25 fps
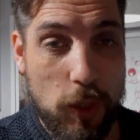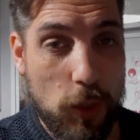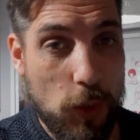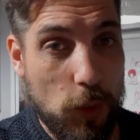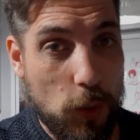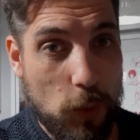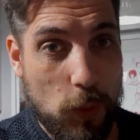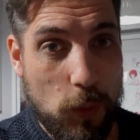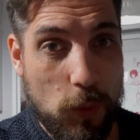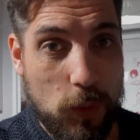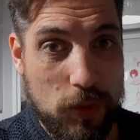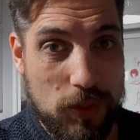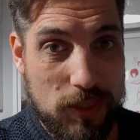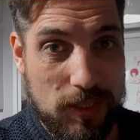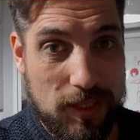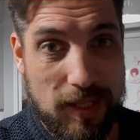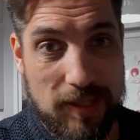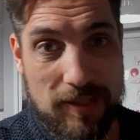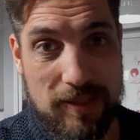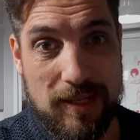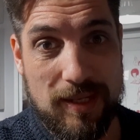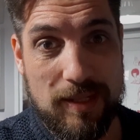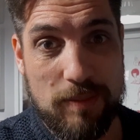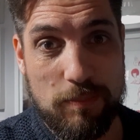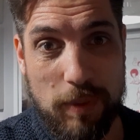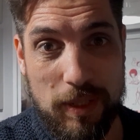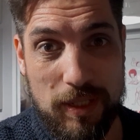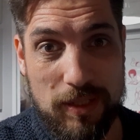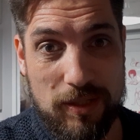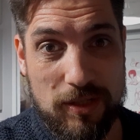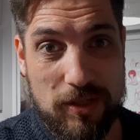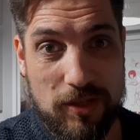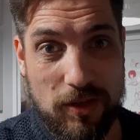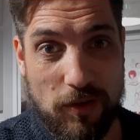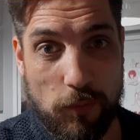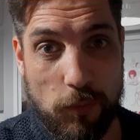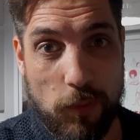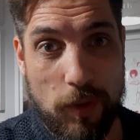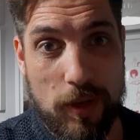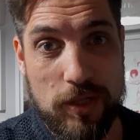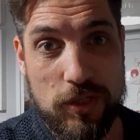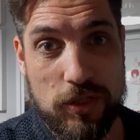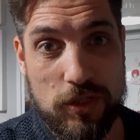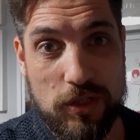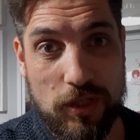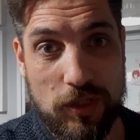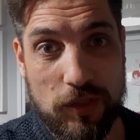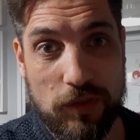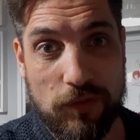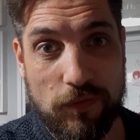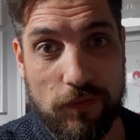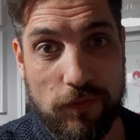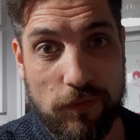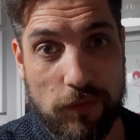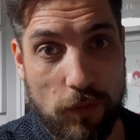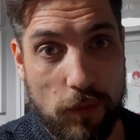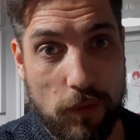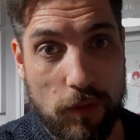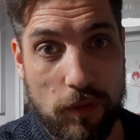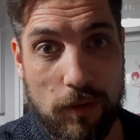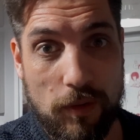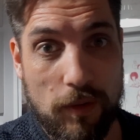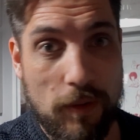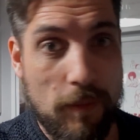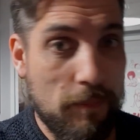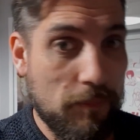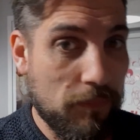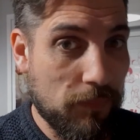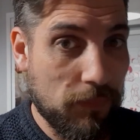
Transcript: who says this piece of software is just for